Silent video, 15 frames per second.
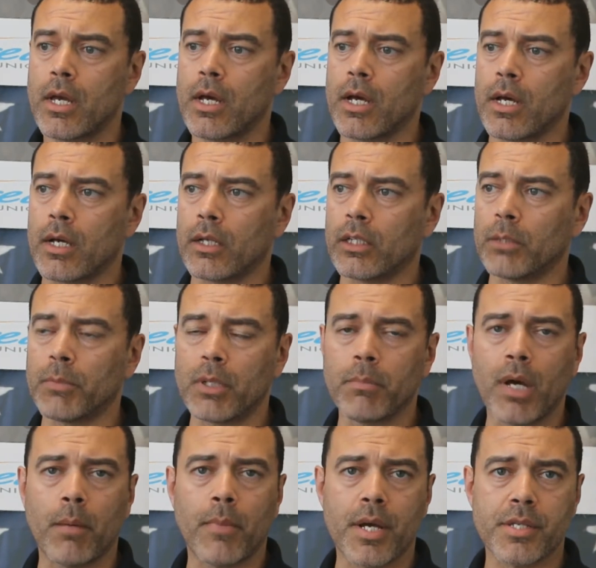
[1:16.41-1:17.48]
A little bit
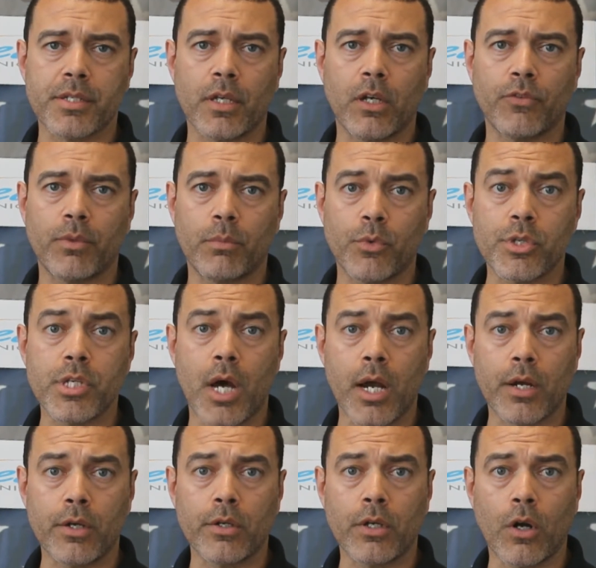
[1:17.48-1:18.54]
about myself. I'm a
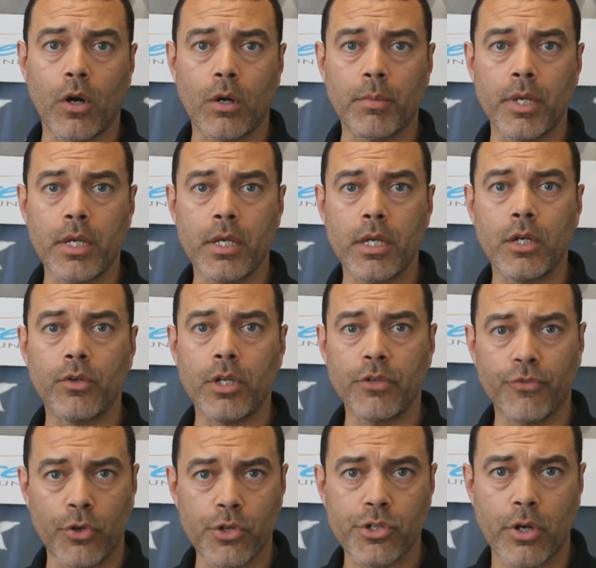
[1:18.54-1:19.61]
retired Army EOD
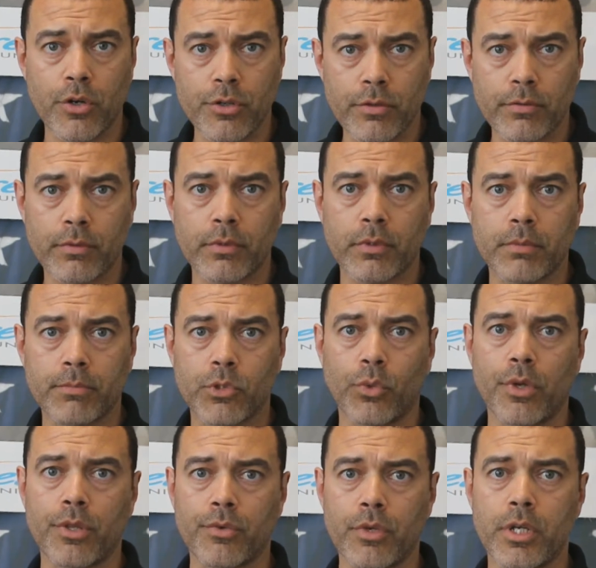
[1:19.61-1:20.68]
First Sergeant.
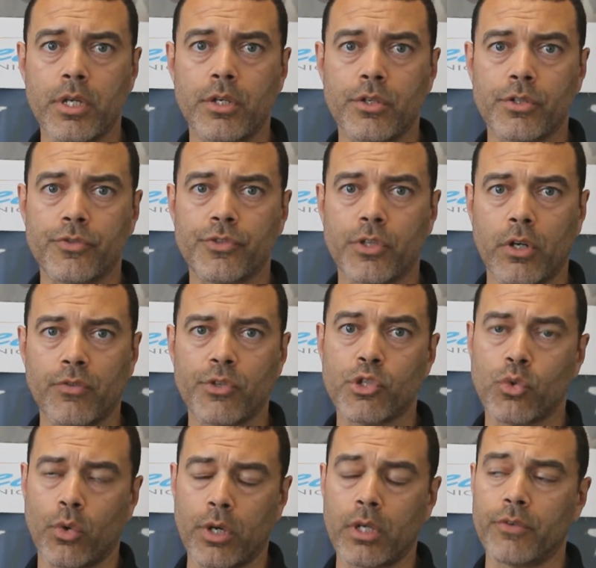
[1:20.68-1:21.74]
23 years of service.
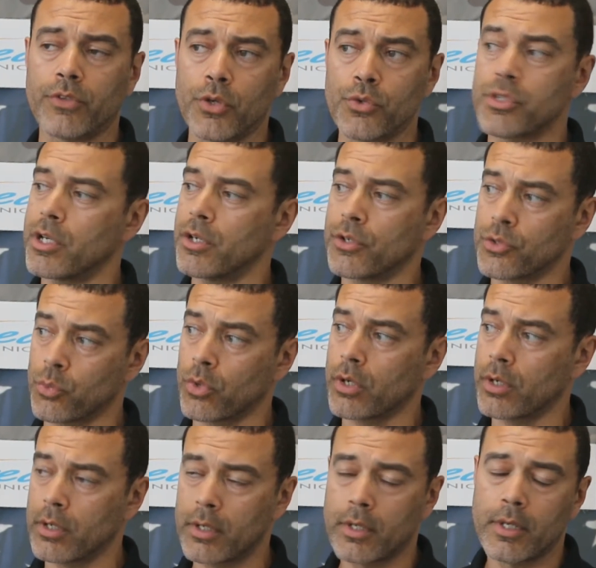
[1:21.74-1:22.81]
20 of those years
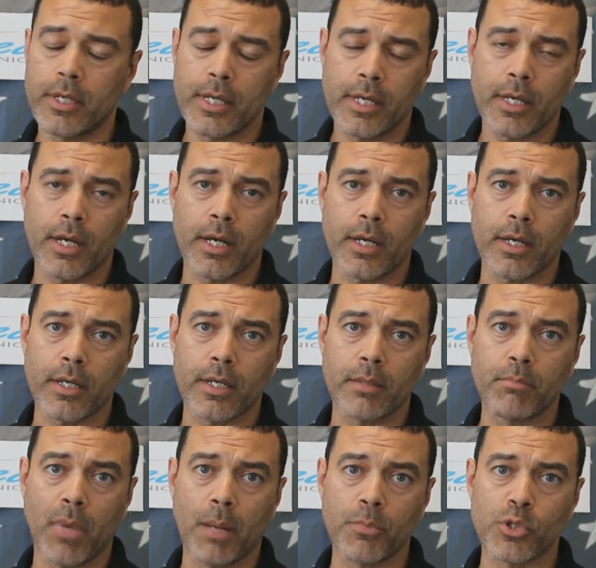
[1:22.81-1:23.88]
were
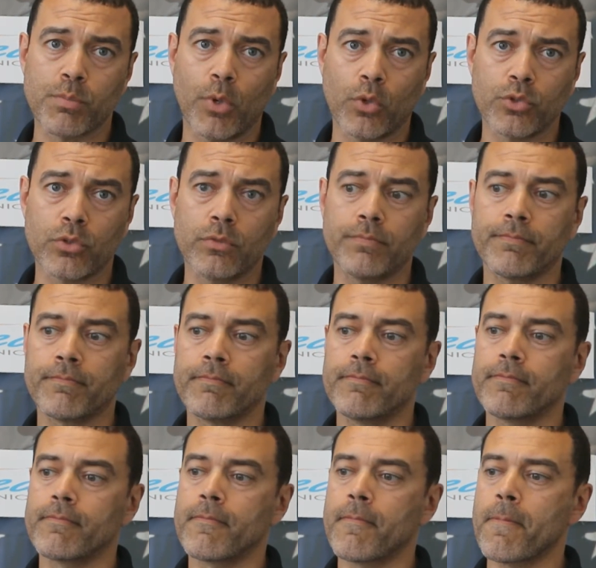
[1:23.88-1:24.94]
in bomb disposal.
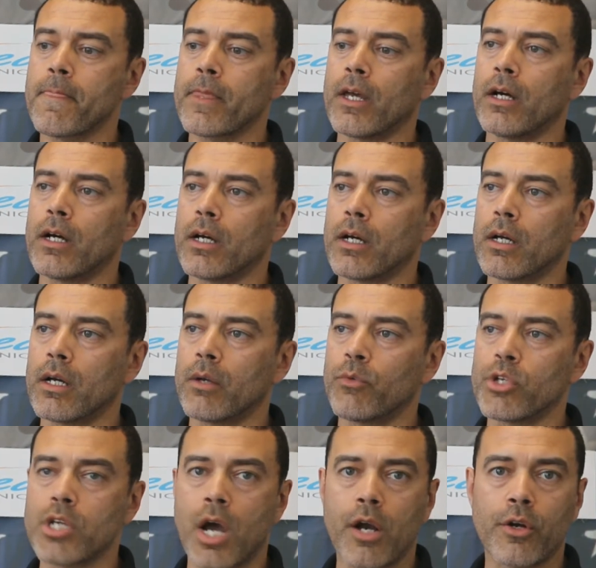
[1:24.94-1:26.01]

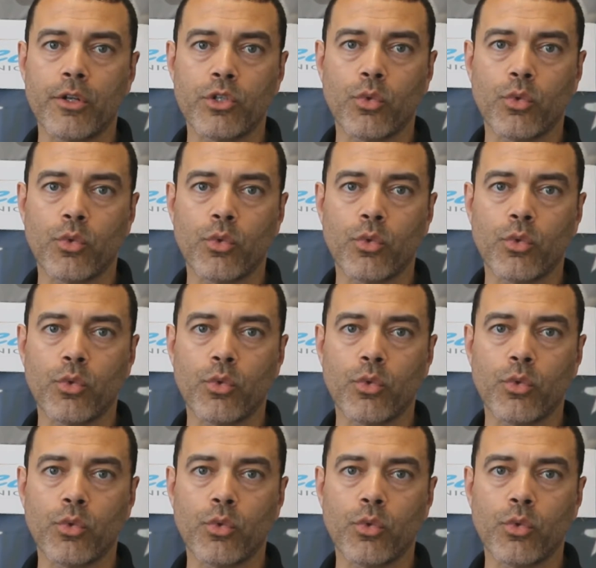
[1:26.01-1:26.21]
Retired in